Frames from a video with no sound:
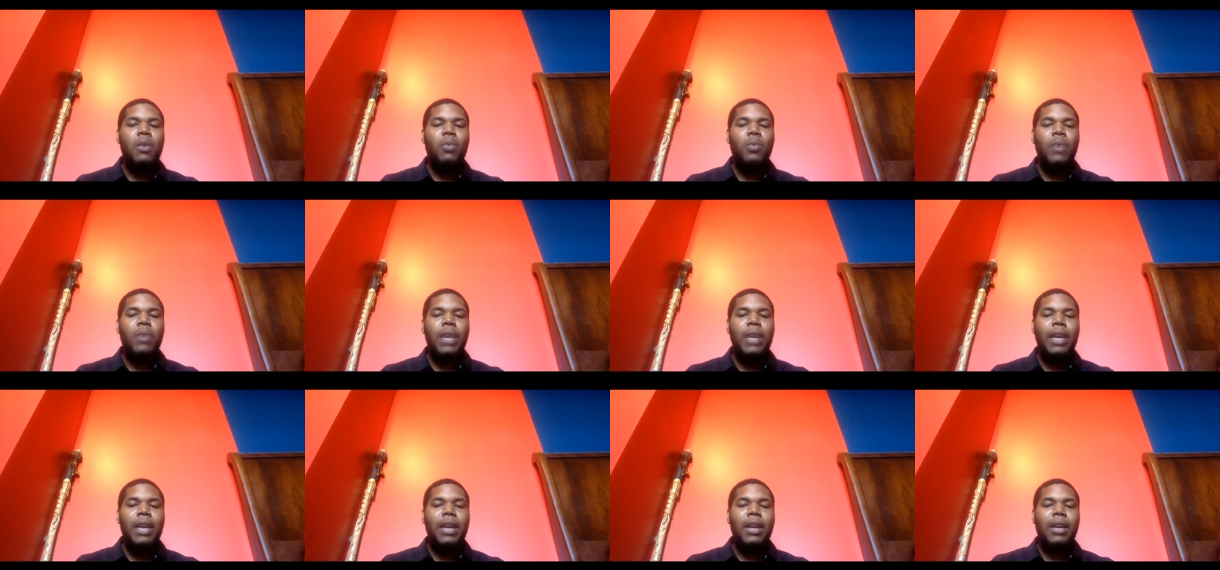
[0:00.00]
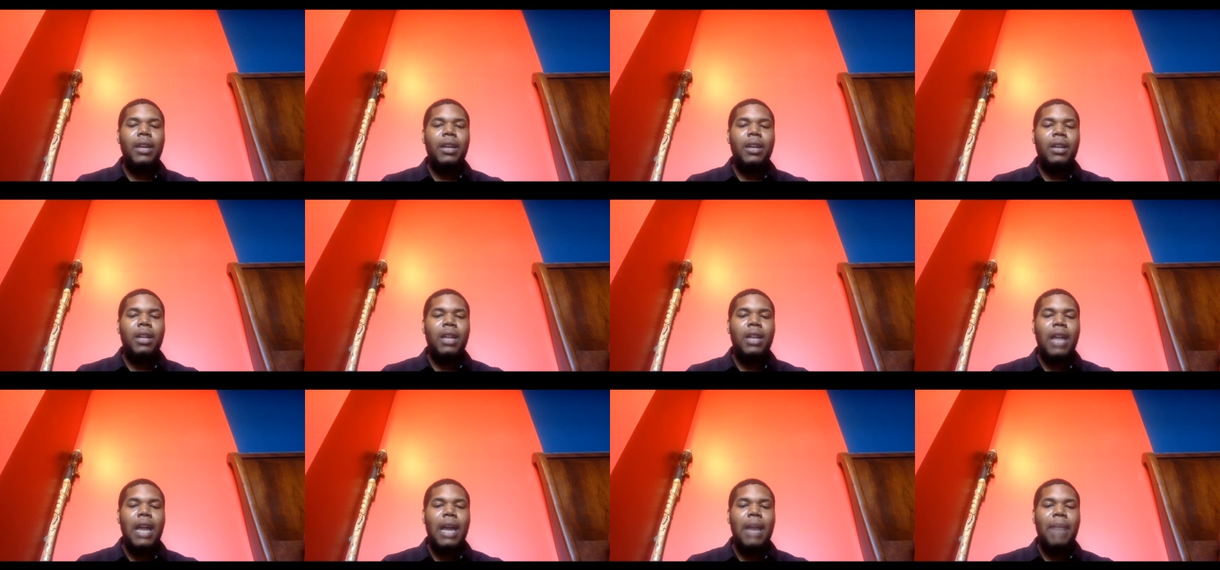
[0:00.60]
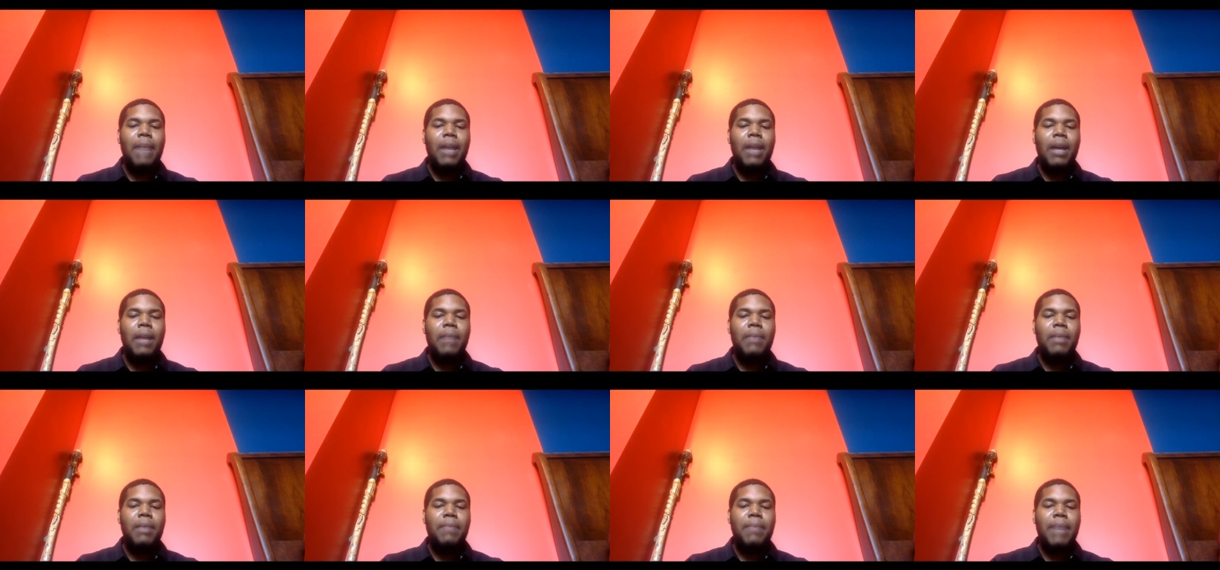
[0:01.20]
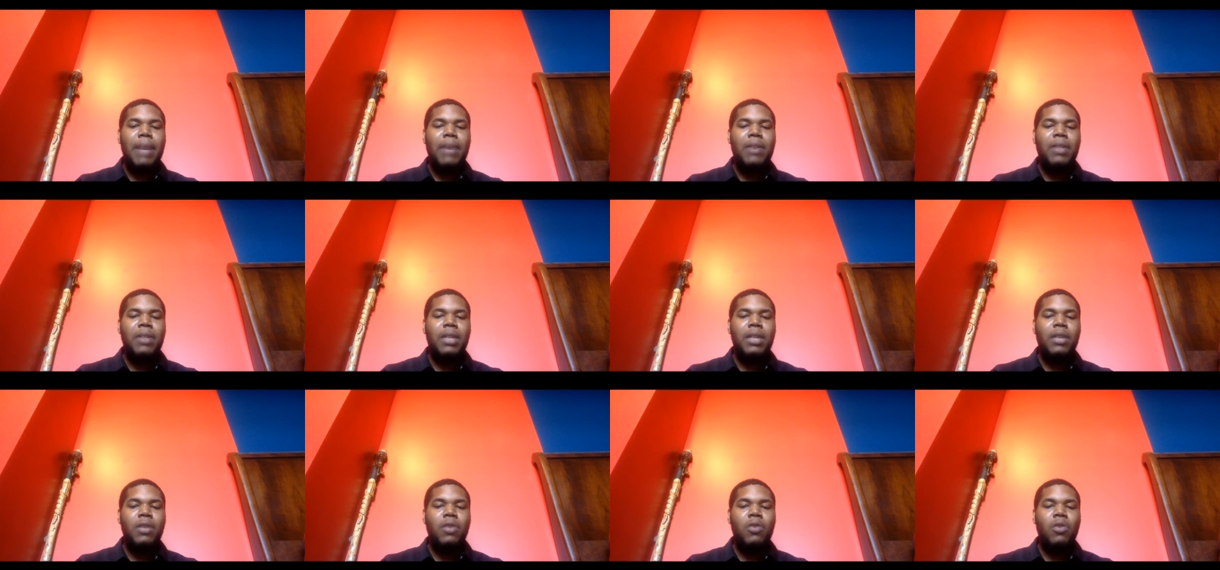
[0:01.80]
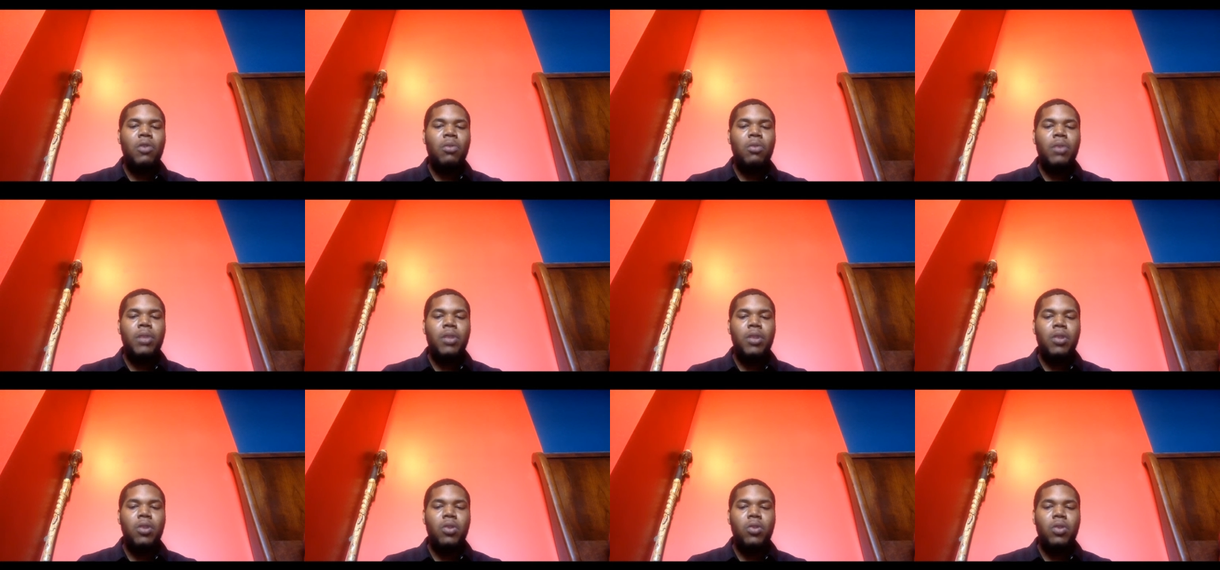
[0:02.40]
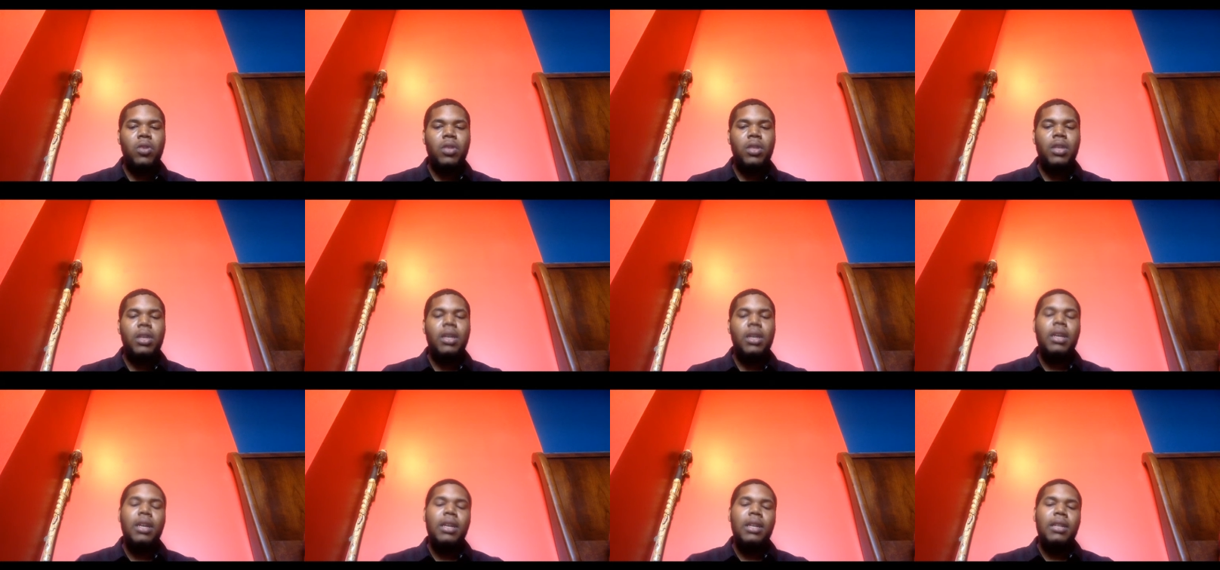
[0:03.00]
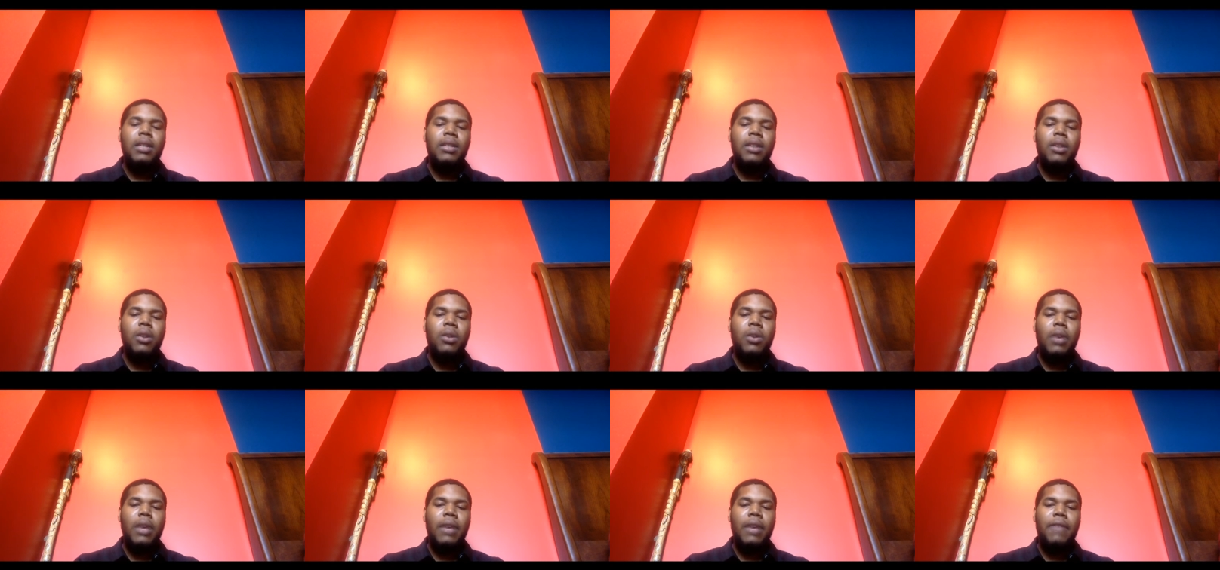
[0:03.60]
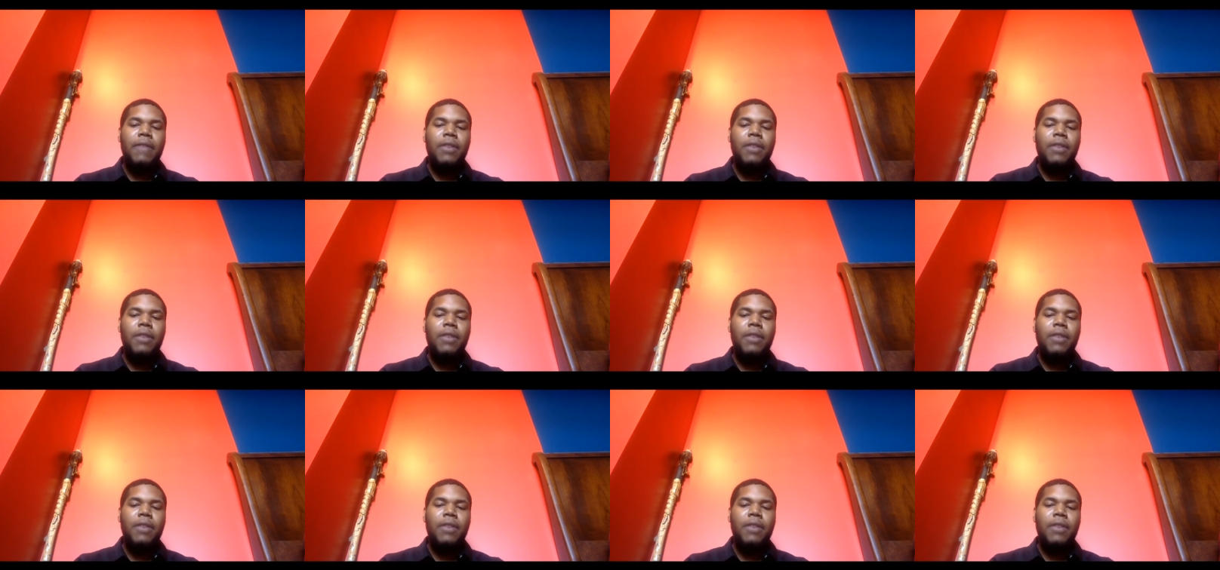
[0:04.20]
We climb up the mountain or we don't. So if